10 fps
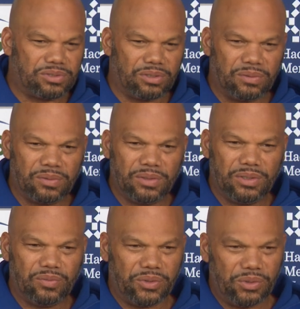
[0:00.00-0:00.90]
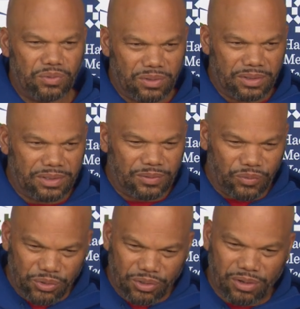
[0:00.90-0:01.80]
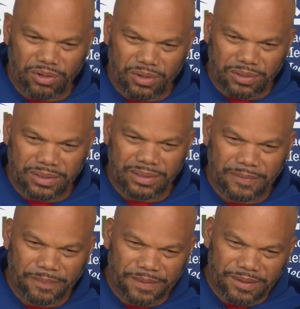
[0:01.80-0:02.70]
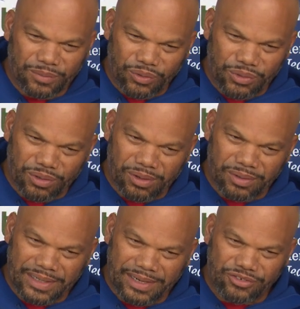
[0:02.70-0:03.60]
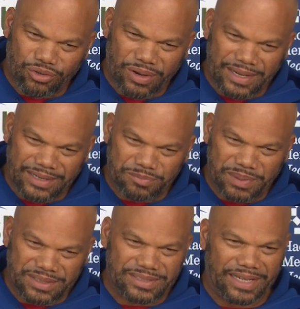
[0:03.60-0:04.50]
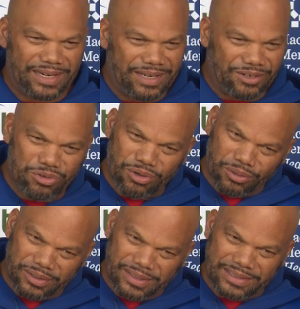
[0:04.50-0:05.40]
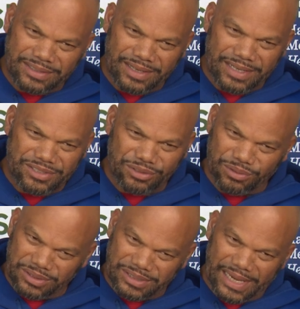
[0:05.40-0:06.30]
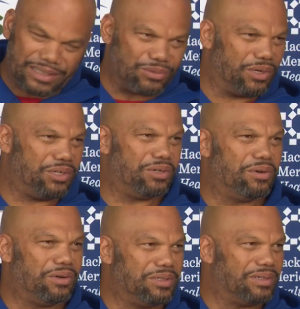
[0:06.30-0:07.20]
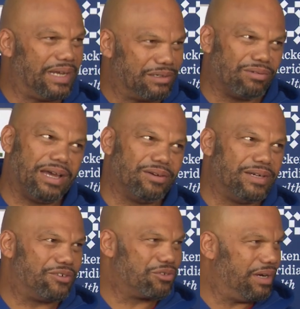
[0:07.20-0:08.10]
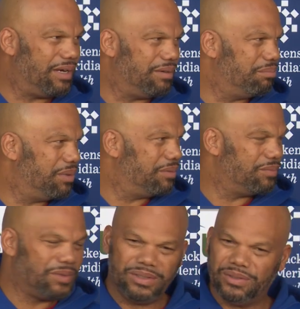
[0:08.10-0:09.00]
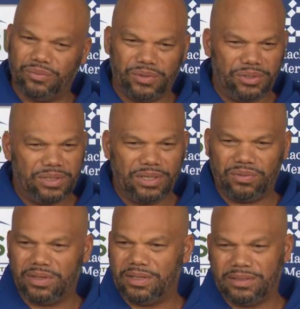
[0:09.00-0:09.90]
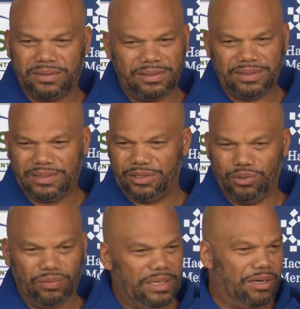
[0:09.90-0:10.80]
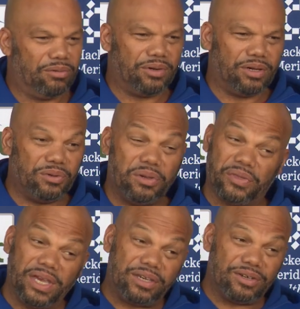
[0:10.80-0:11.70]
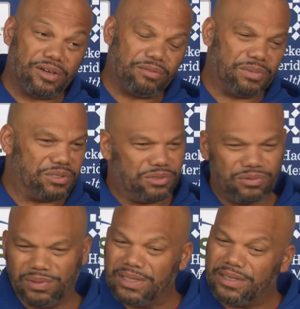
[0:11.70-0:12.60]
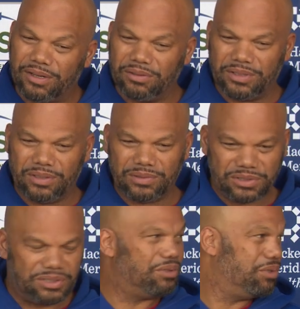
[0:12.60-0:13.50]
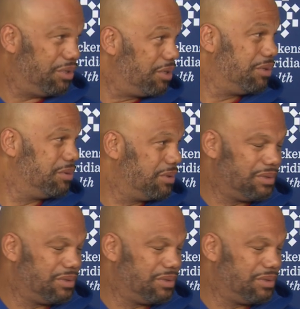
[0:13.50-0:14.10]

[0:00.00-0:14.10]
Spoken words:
So when you're on that train that's been steady and you know the destination, you know exactly where you're going, you like to ride on that train. But when you get one you really don't know, you think you know, but you really don't know until you know,